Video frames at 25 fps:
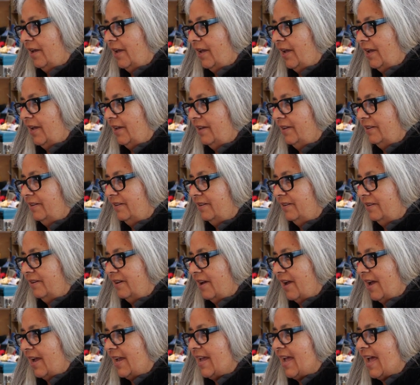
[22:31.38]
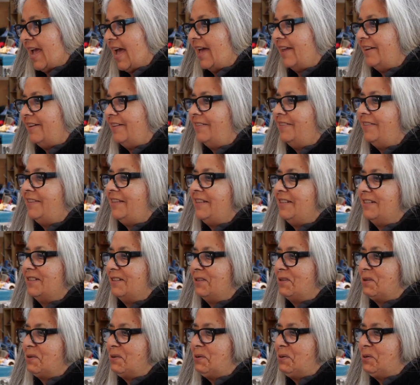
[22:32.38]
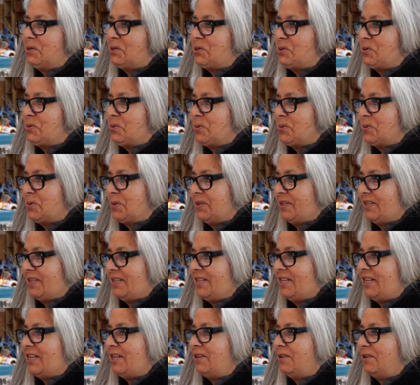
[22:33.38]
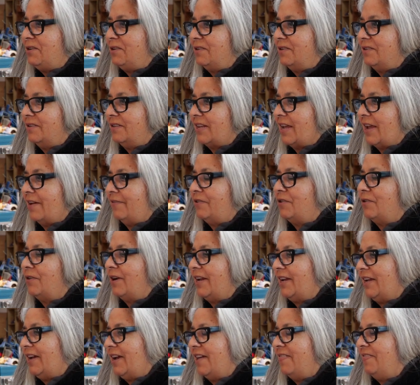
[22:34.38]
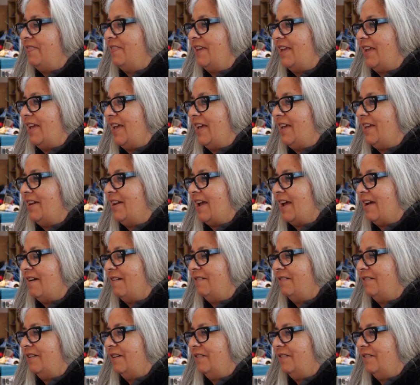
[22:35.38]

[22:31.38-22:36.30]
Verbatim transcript: and i added these little jeweled tears after i cut the head out